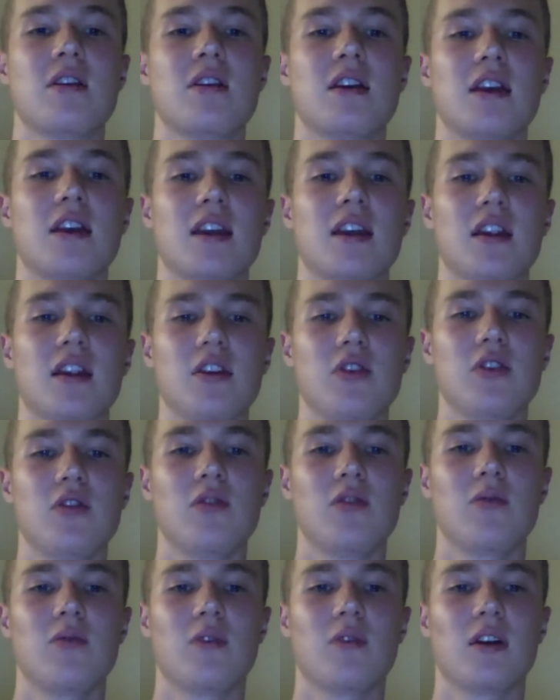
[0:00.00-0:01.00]
In
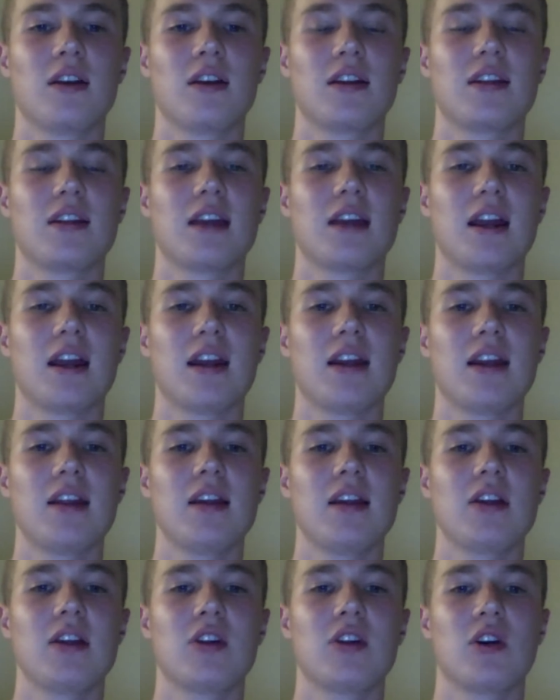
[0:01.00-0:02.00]
Unit 1, Kennedy
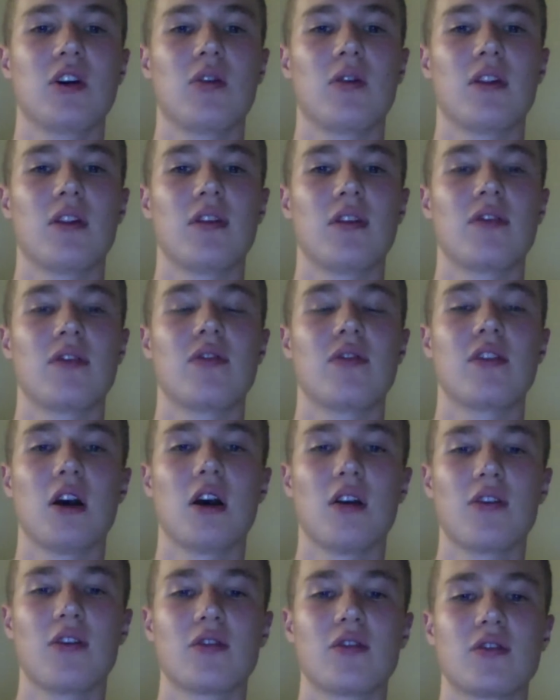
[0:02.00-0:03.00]
and Cohen, the
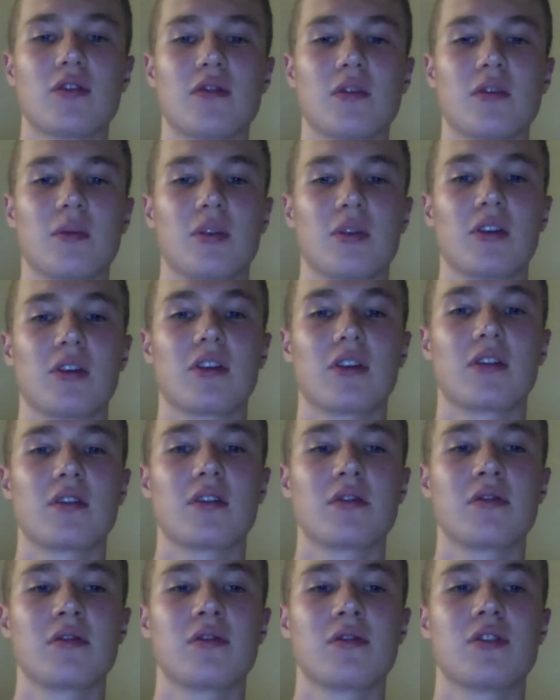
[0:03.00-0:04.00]
authors of the book,
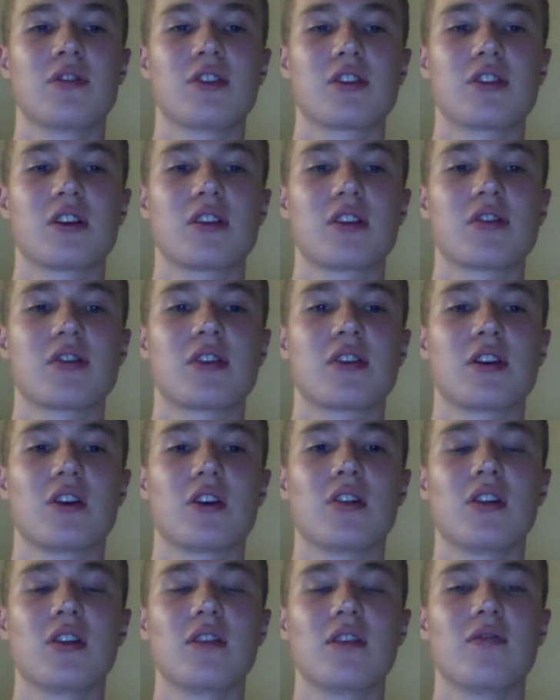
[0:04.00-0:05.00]
discussed the
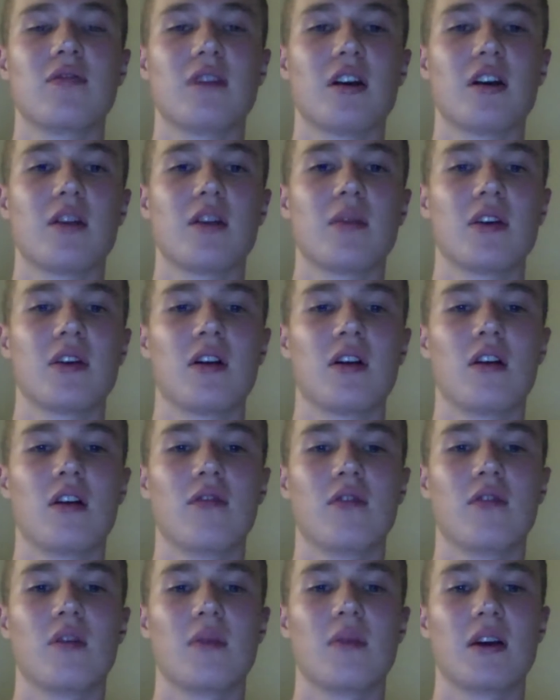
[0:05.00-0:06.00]
early environment of
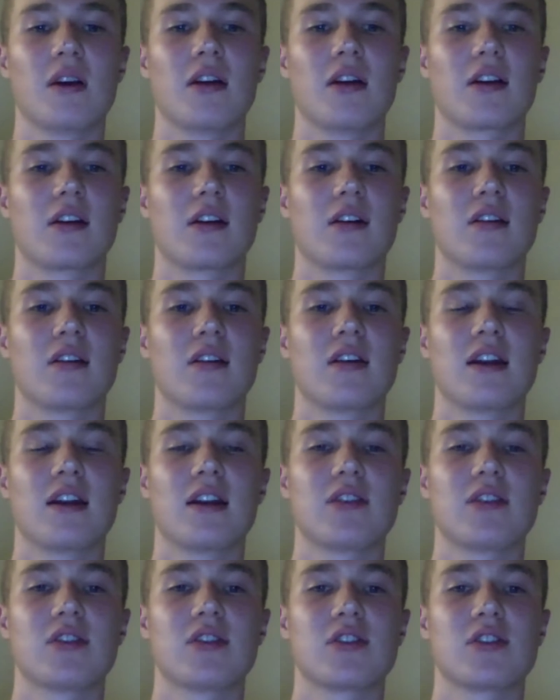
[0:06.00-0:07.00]
America and
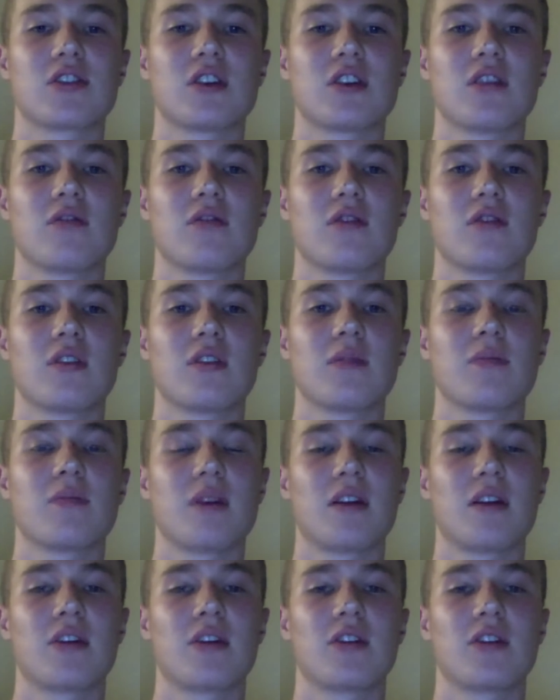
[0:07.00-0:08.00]
its discovery
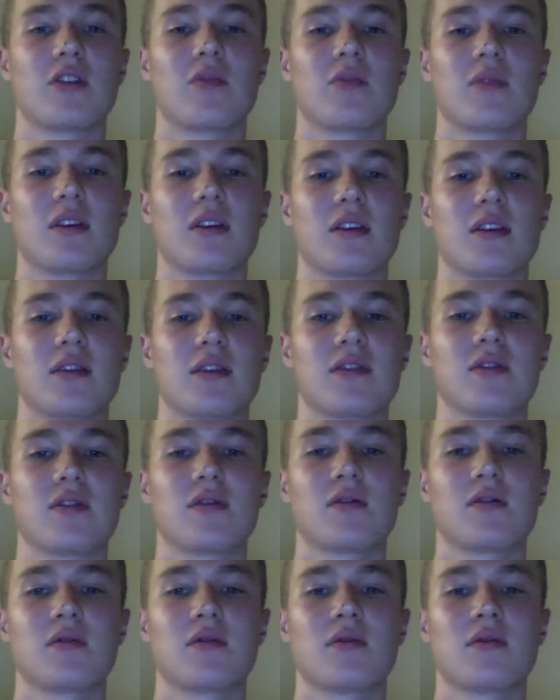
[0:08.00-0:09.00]
by the Europeans.
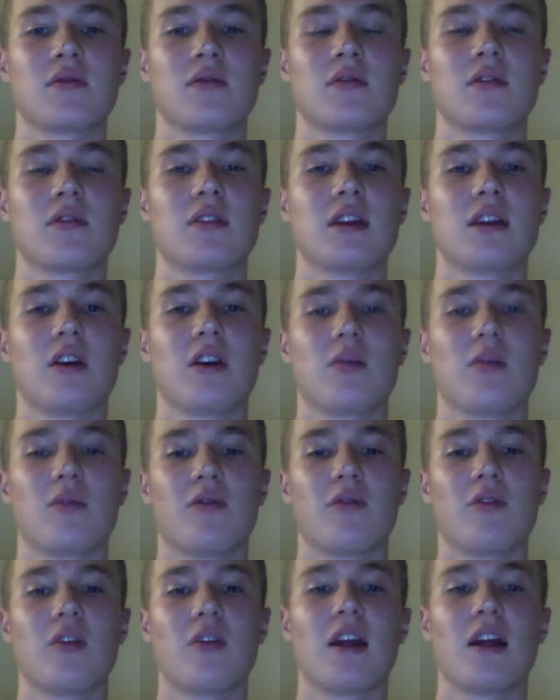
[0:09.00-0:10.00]
Now,
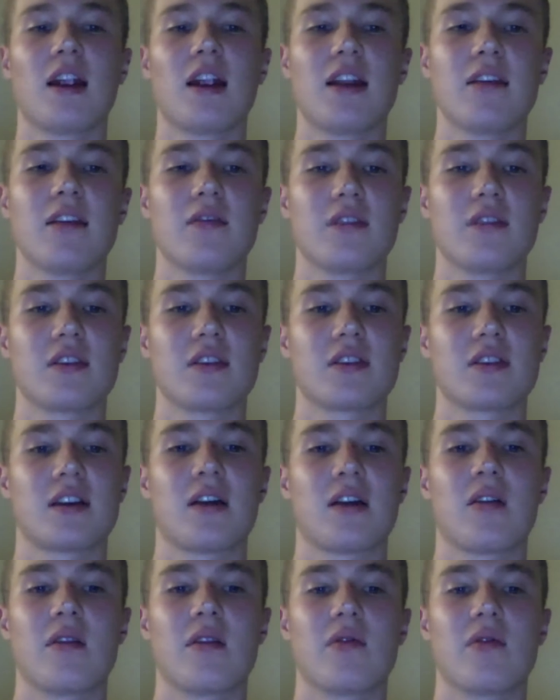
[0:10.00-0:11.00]
before any of this,
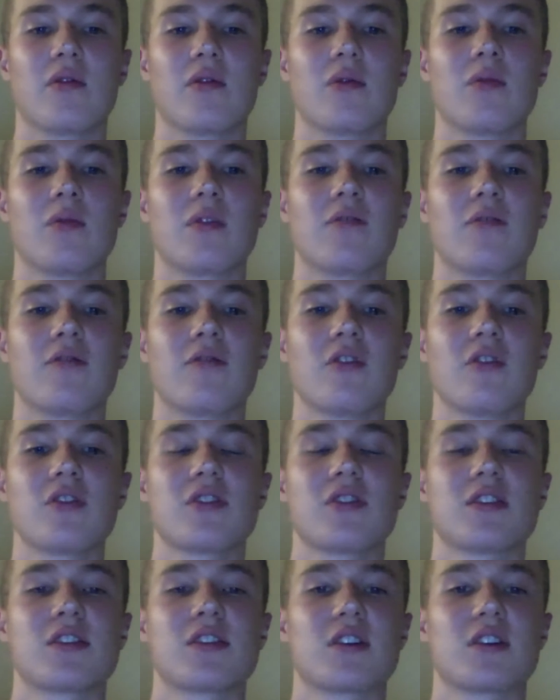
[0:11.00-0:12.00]
however, we
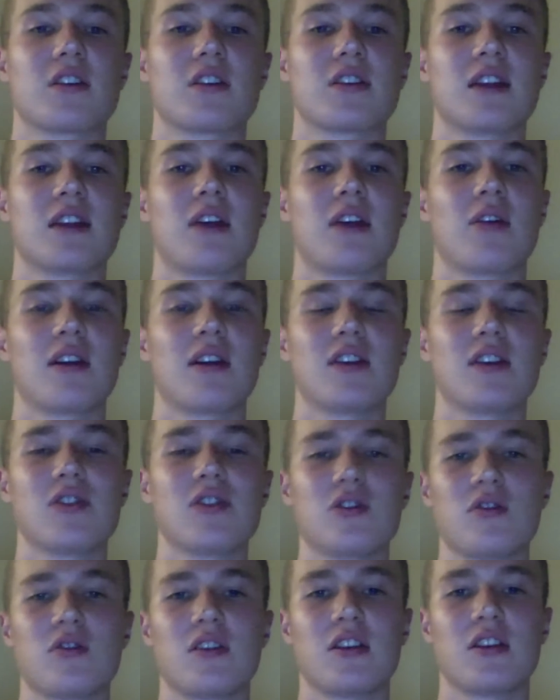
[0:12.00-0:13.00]
first discussed how
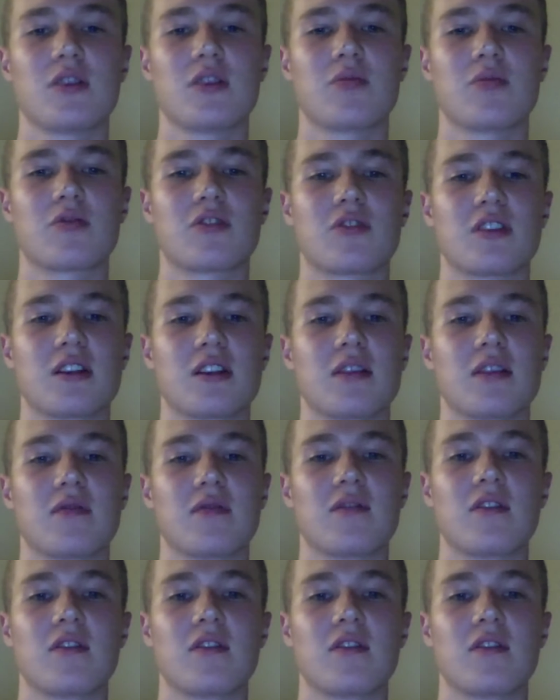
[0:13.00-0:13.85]
history is perceived,